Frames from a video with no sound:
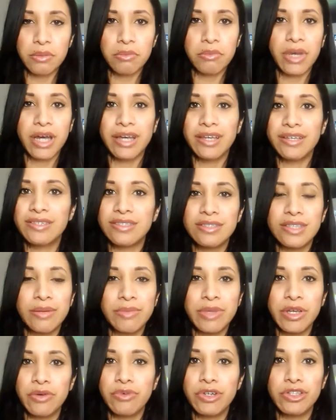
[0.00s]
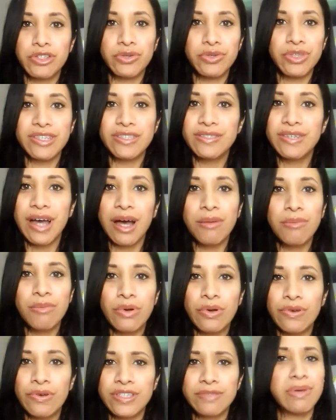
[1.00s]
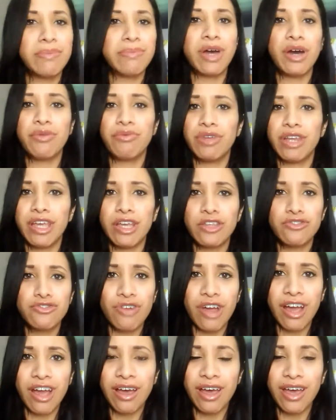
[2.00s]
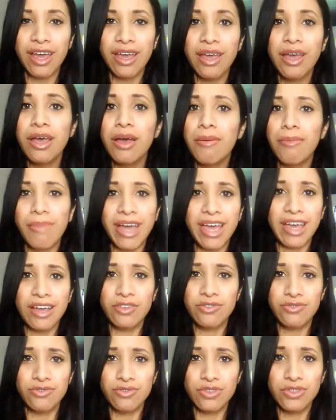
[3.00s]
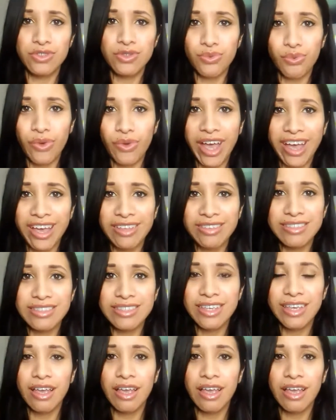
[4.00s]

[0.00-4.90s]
My stomach would do these tumbles, my mouth would get dry, my hands would sweat.